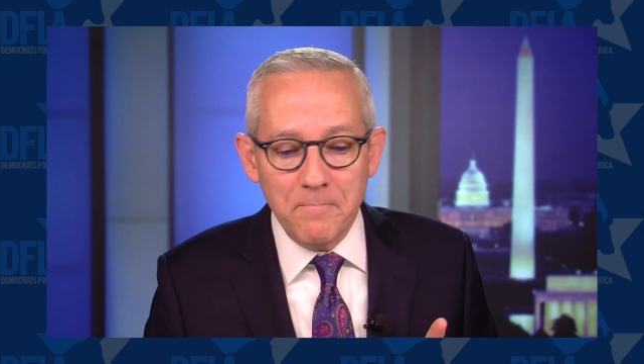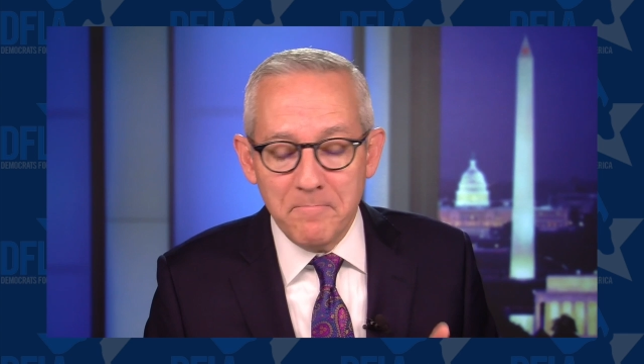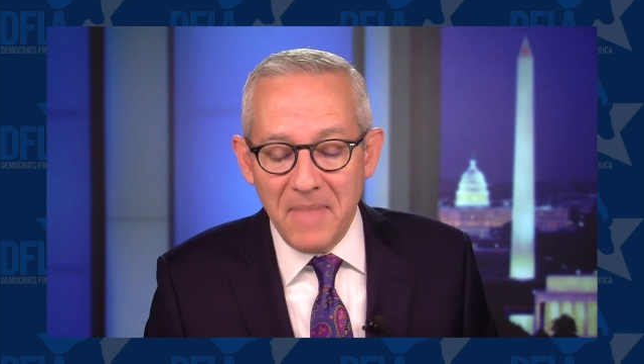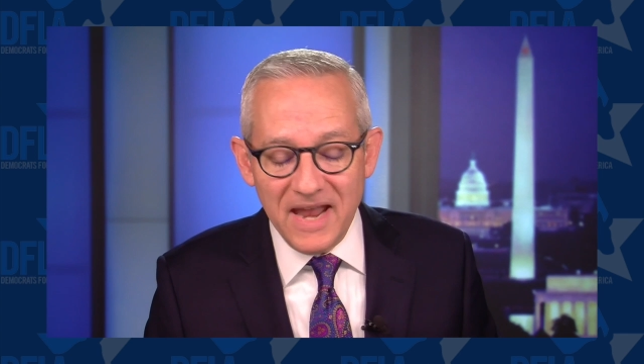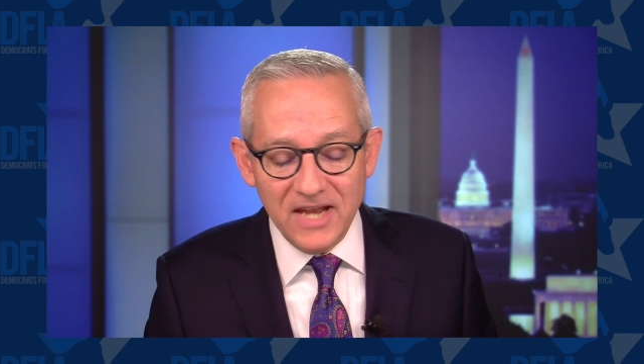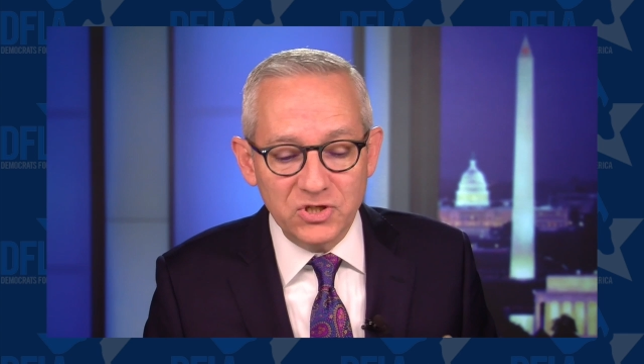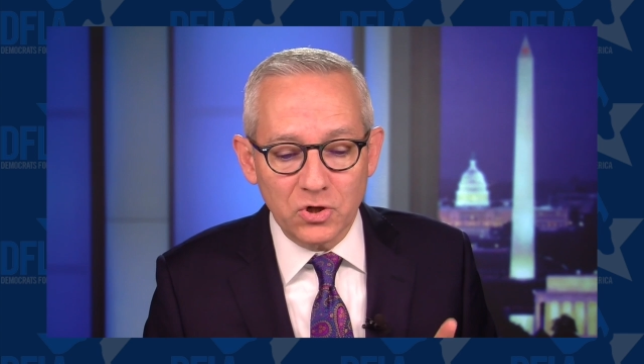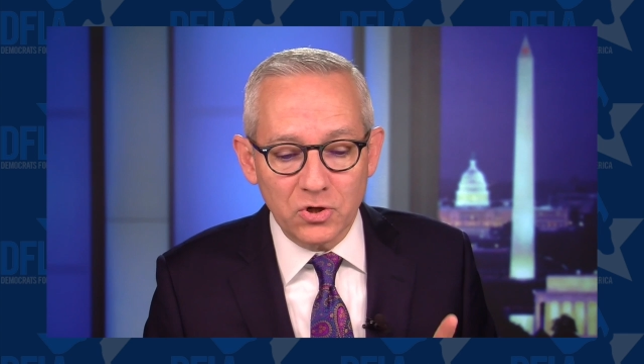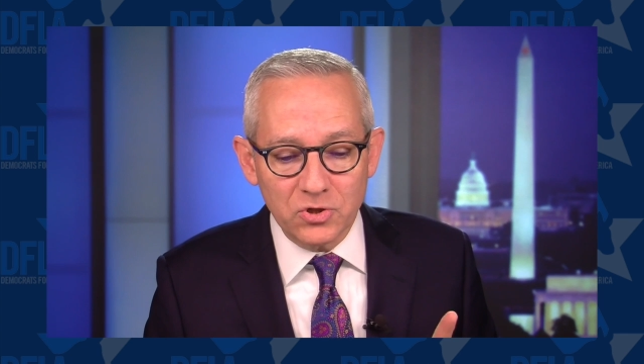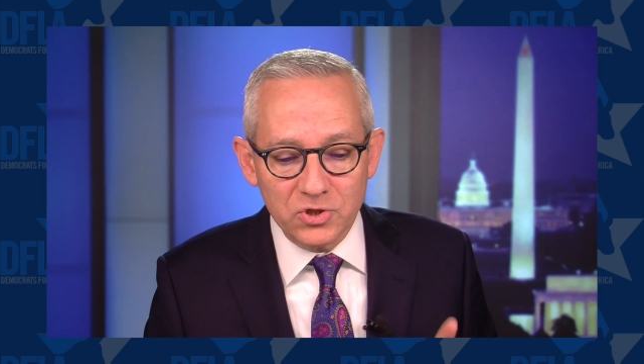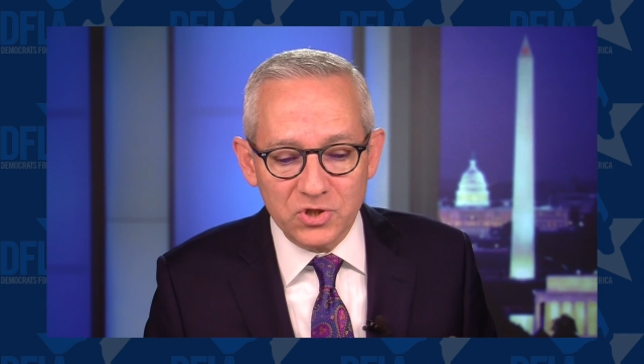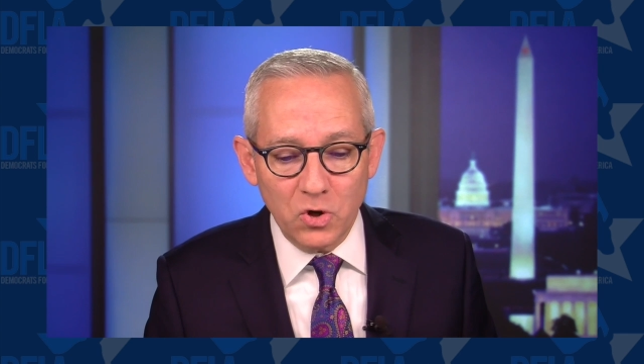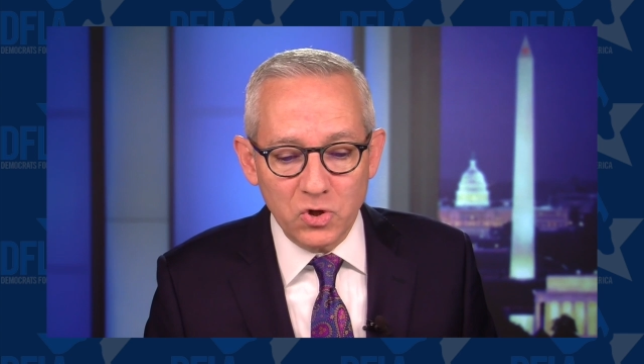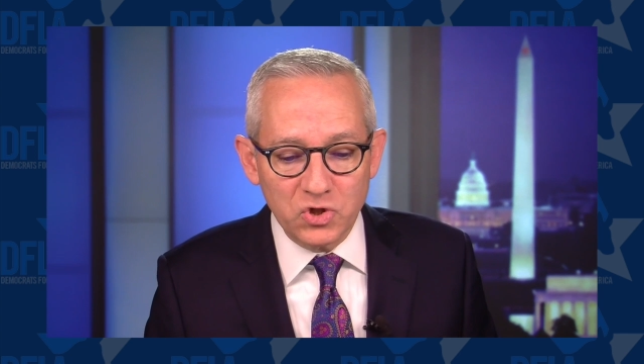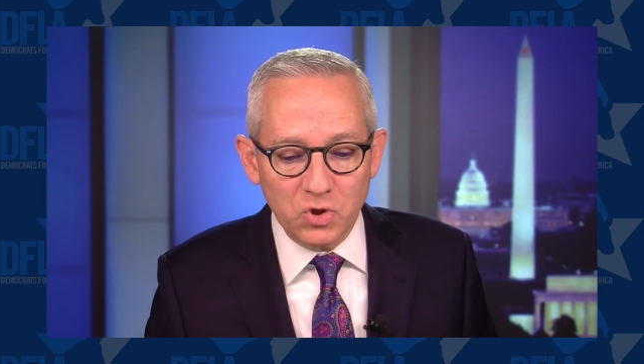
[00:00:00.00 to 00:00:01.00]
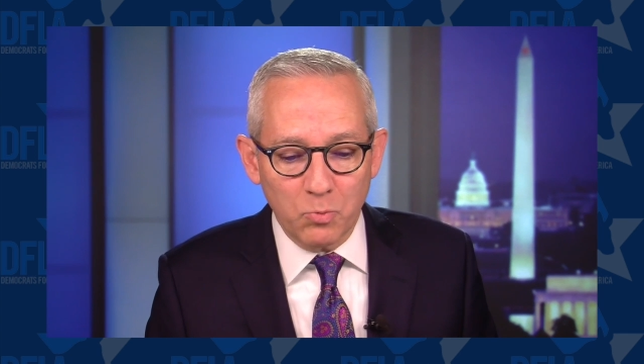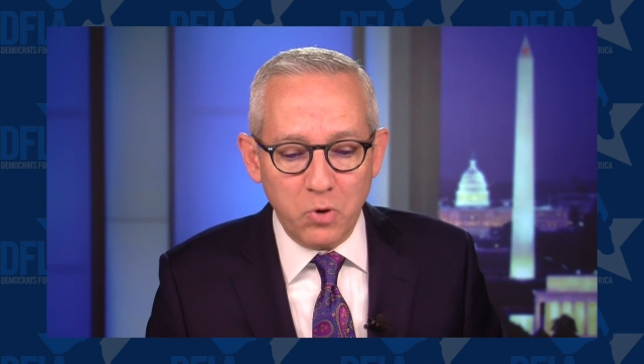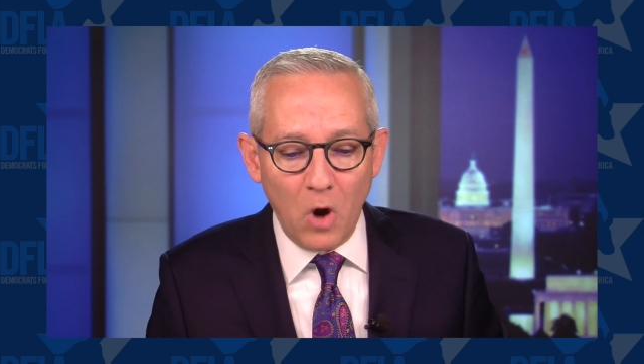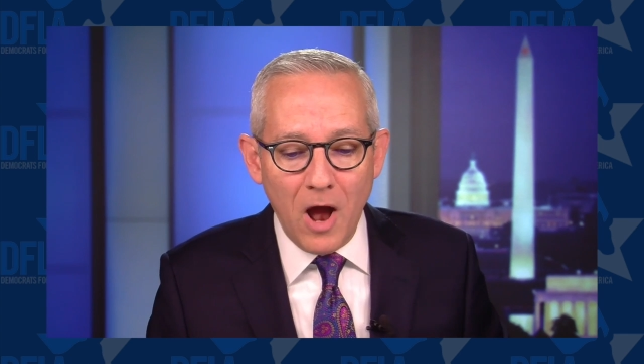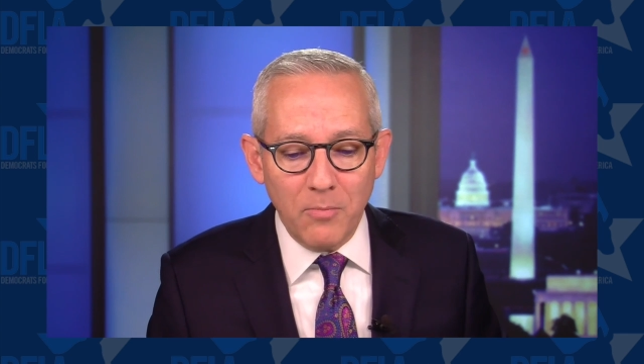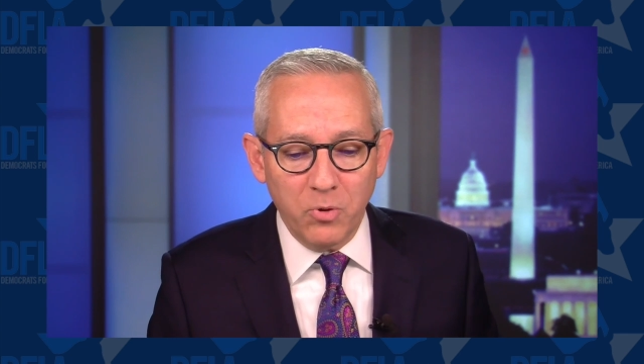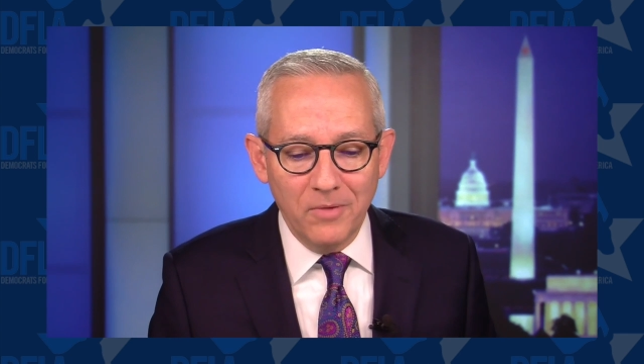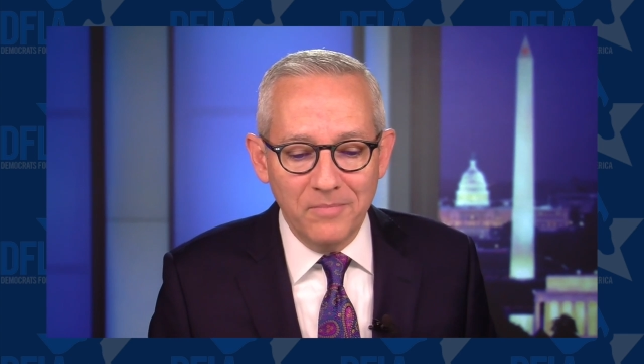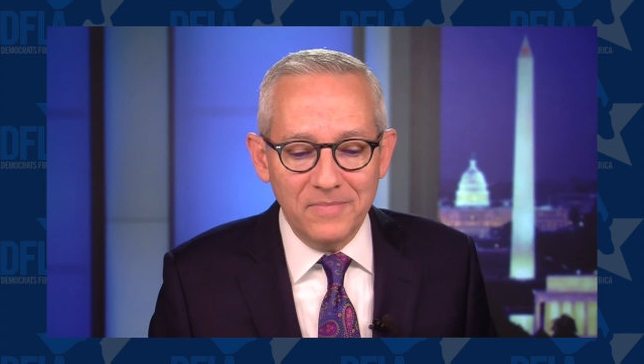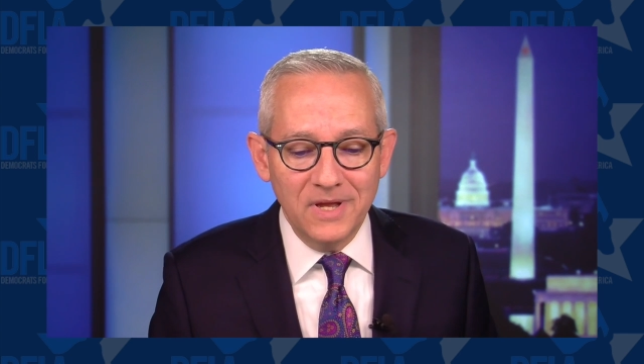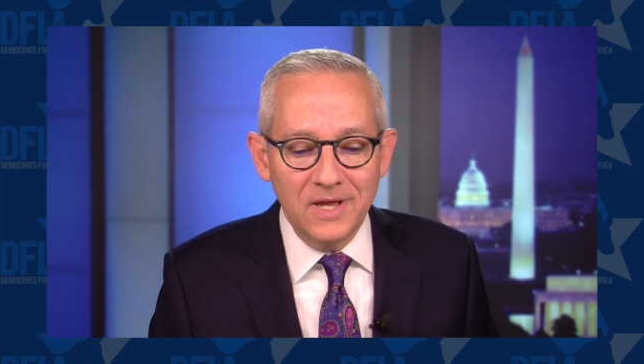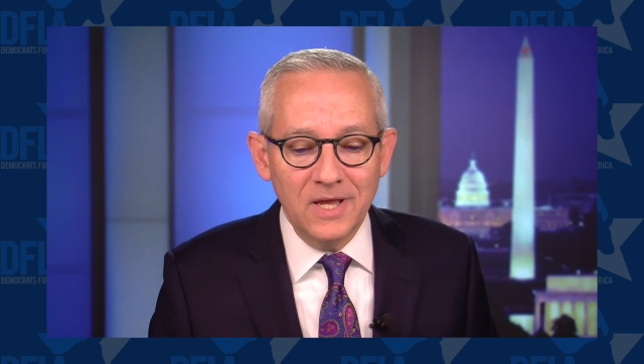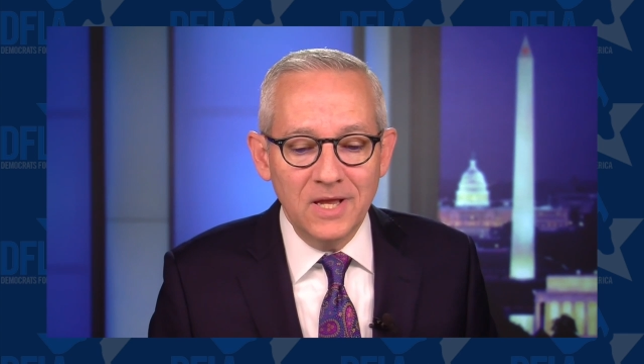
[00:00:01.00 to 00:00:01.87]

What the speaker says: major social problem,